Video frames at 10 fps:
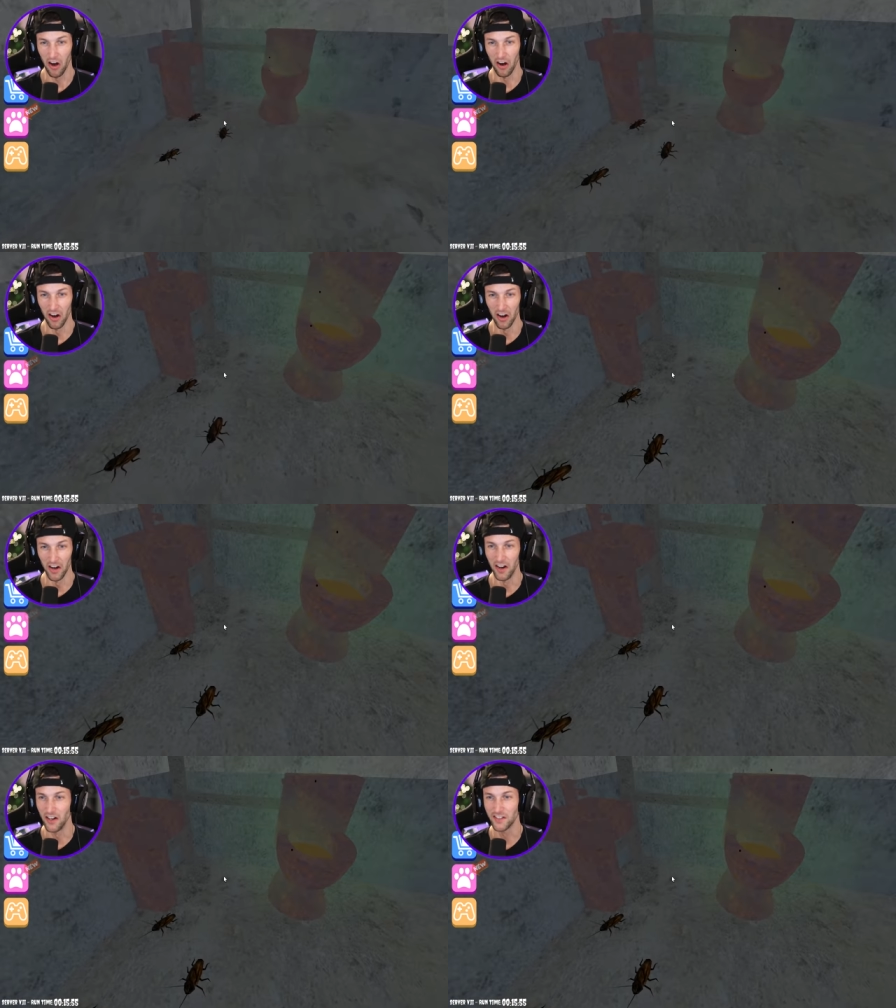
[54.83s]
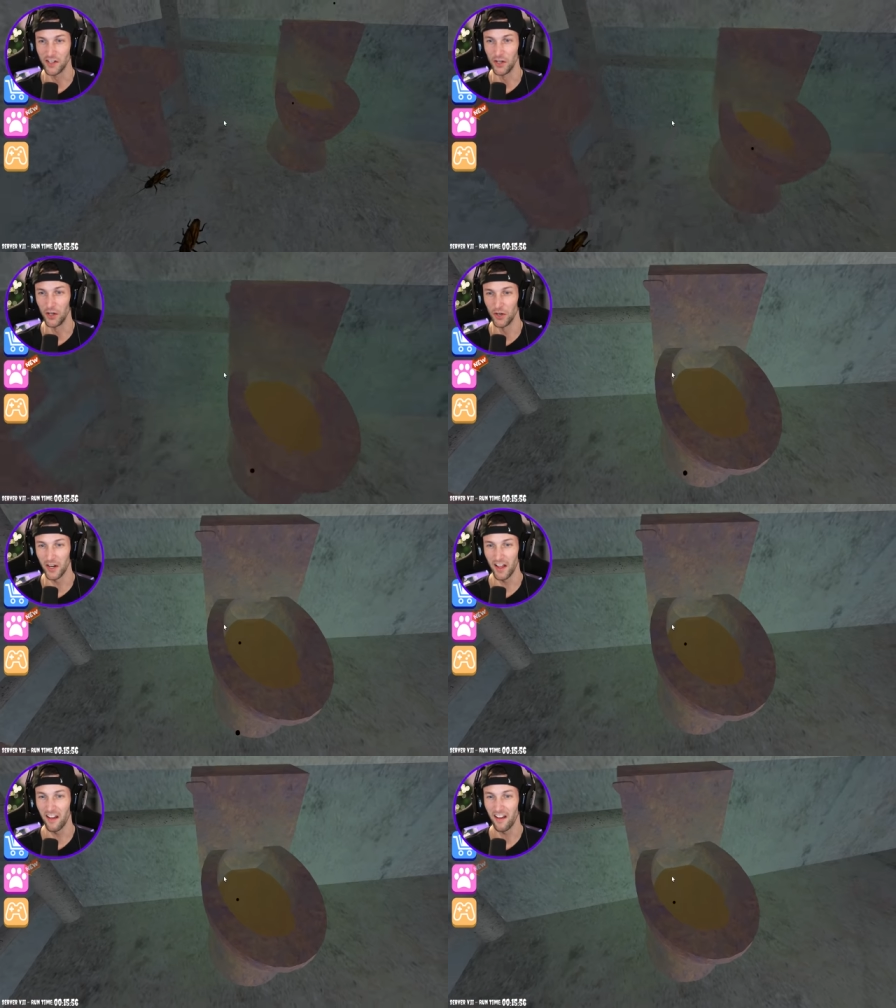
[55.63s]
Oh,
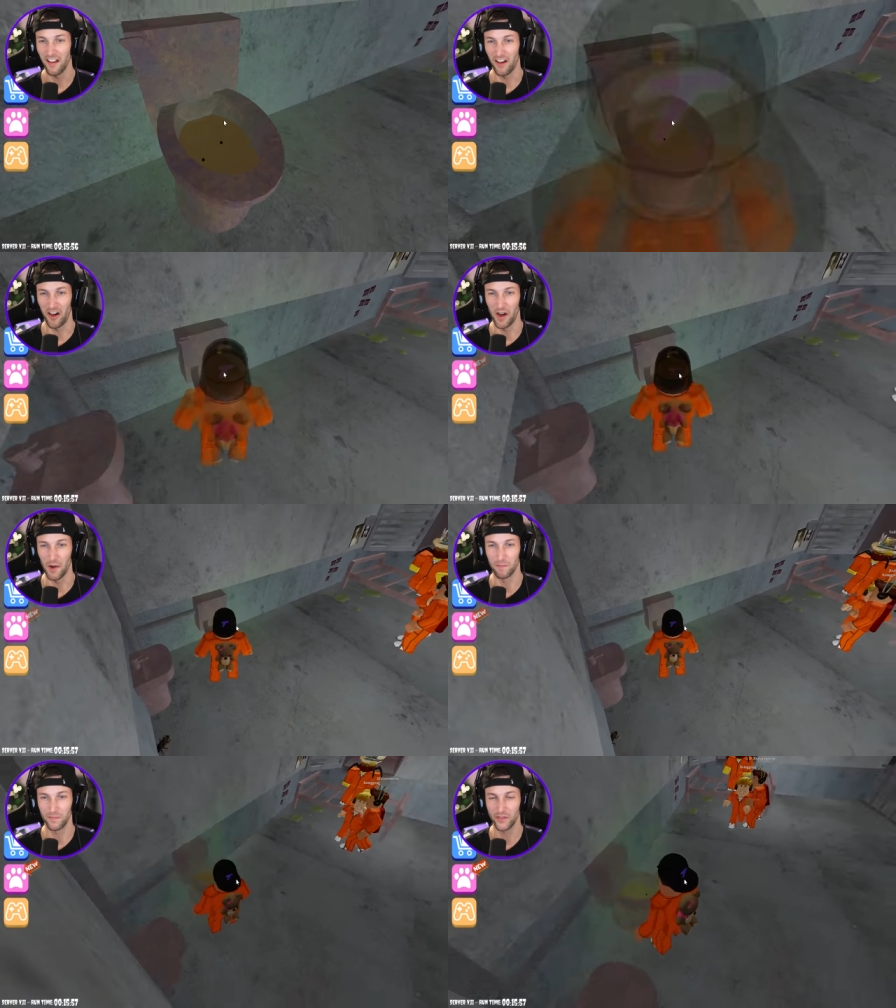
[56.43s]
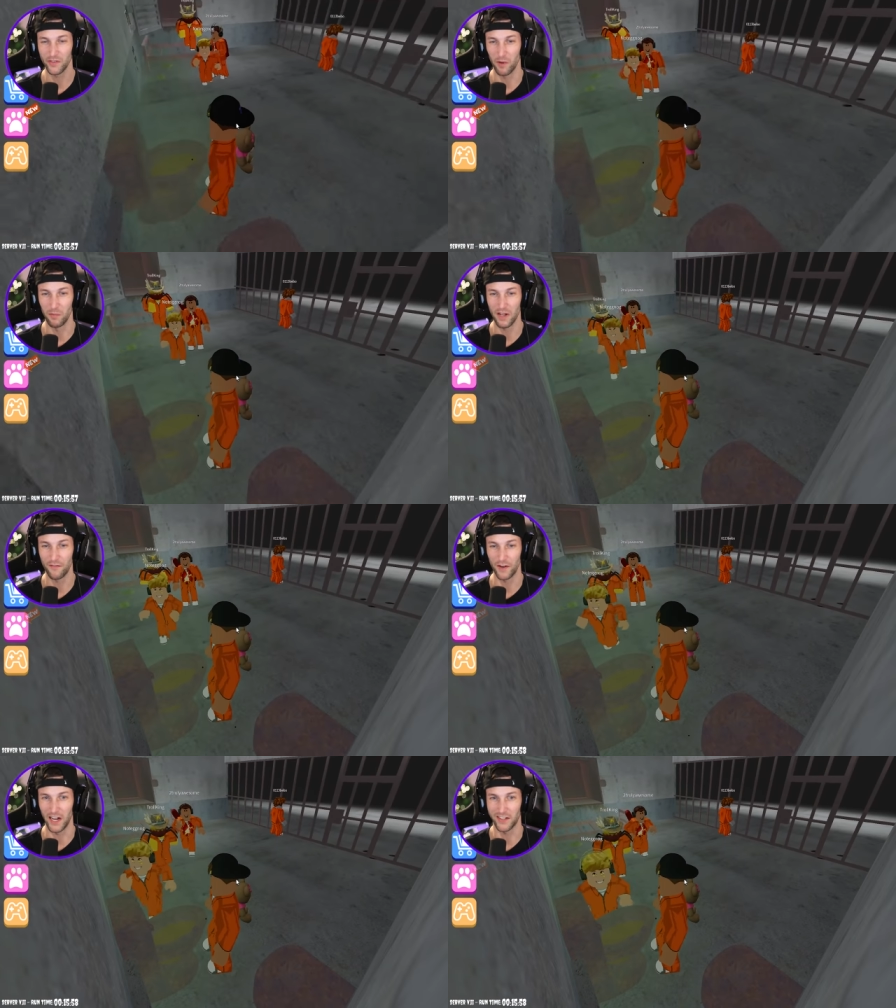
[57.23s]
dude. Um, somebody
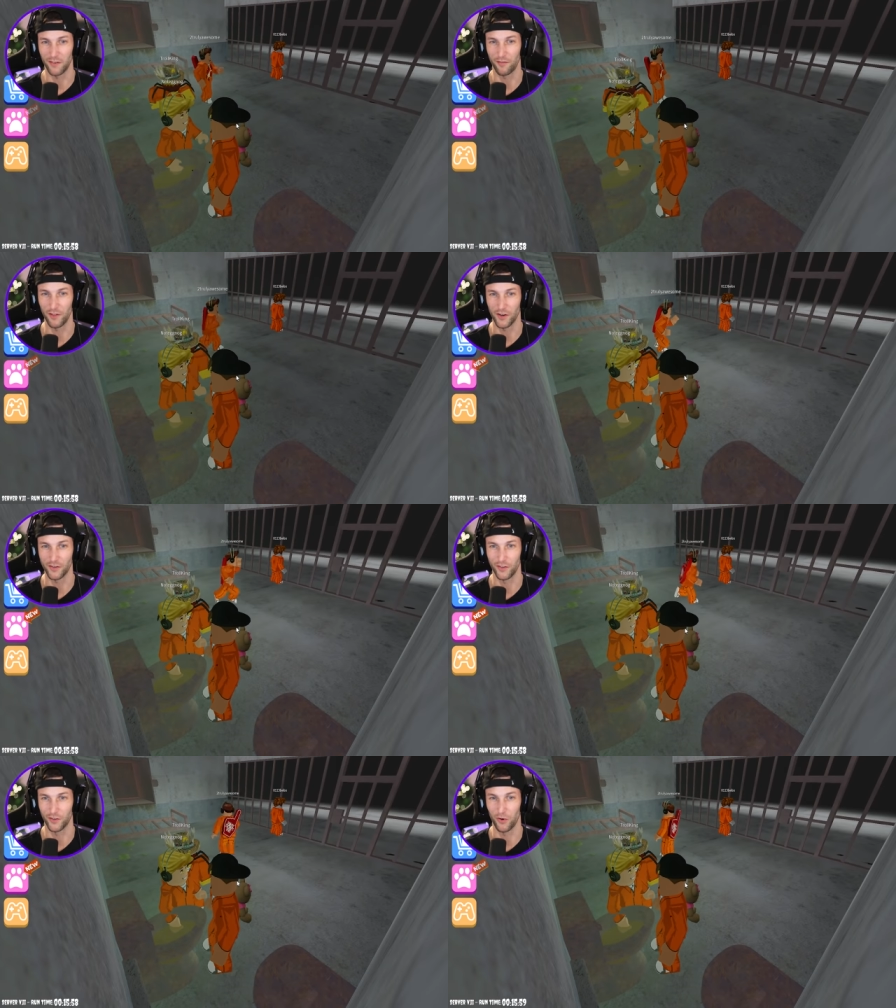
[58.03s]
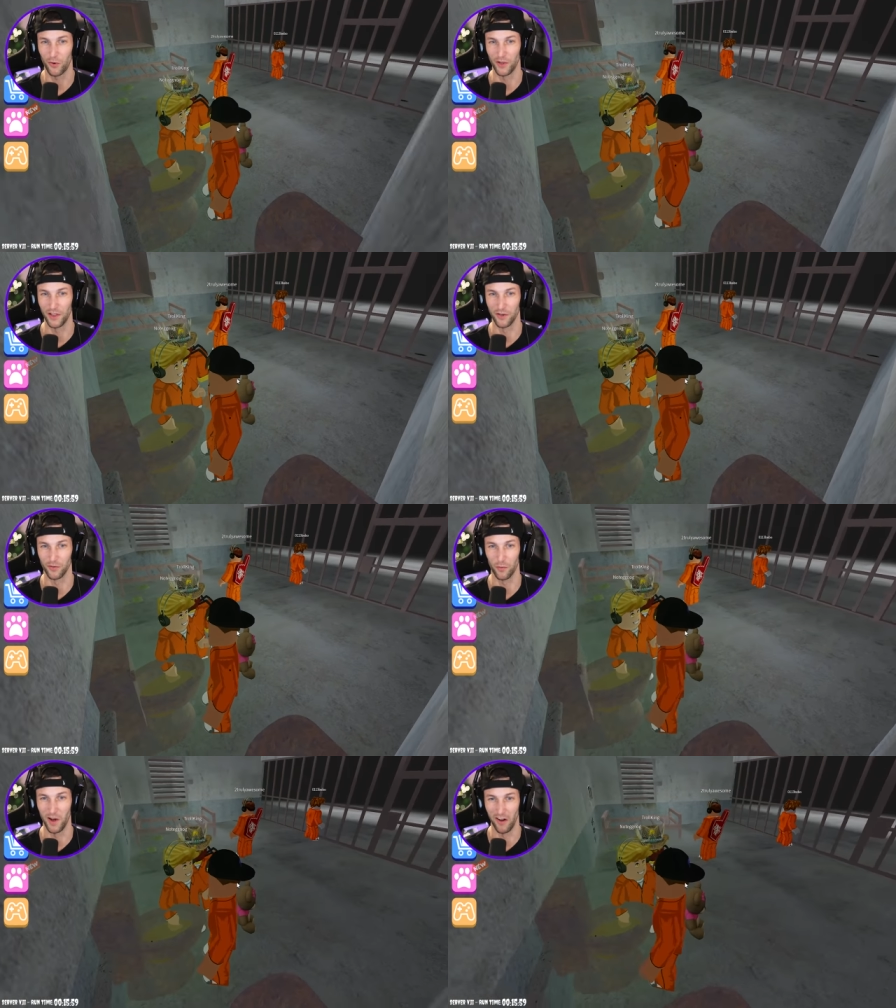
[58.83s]
forgot to flush the toilet
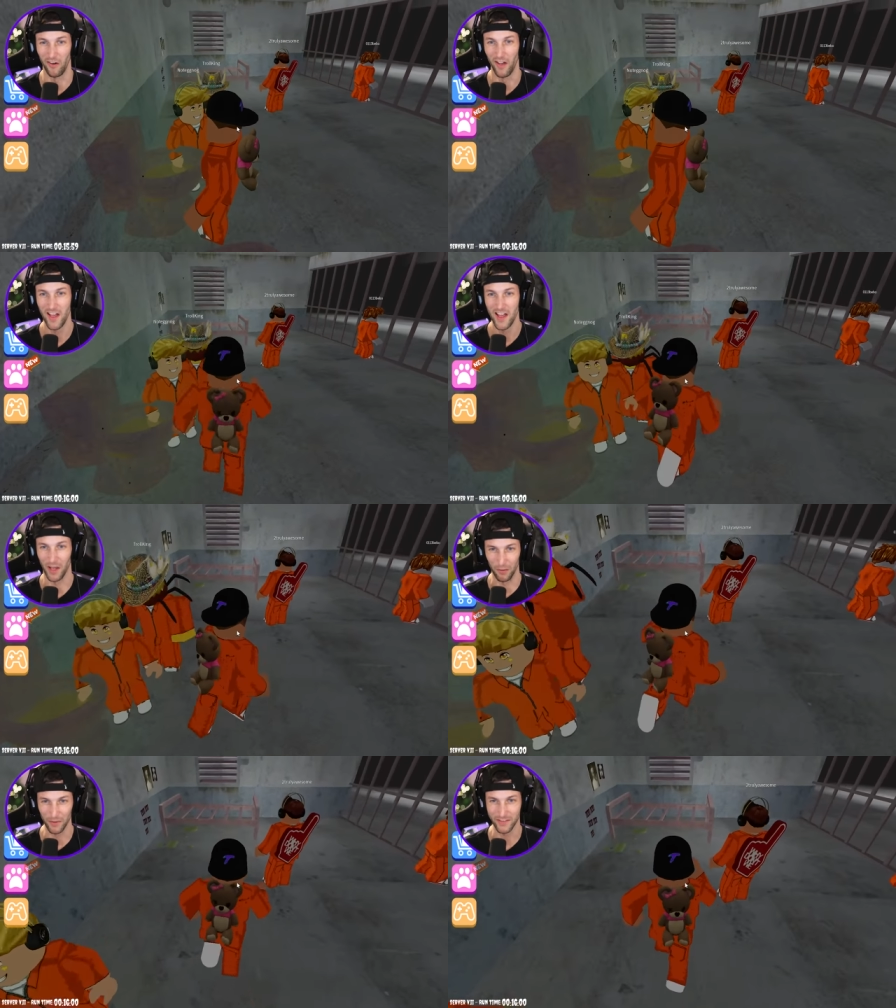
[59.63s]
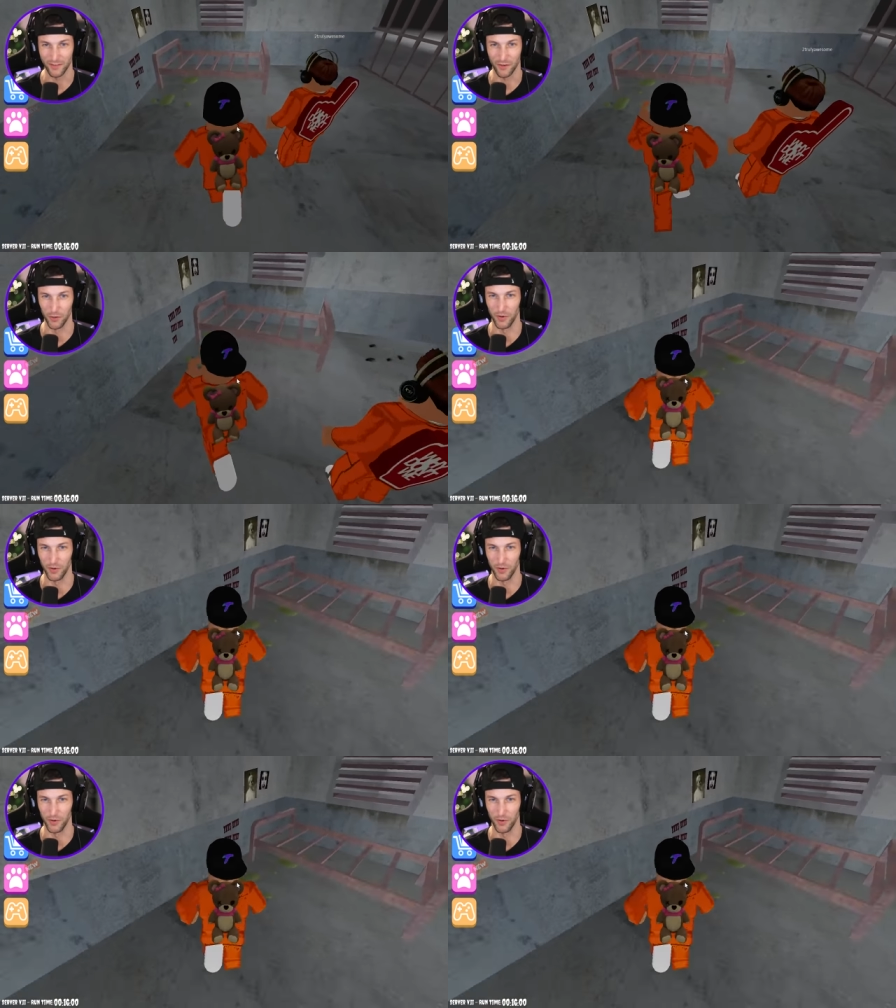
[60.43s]
as well. And what's this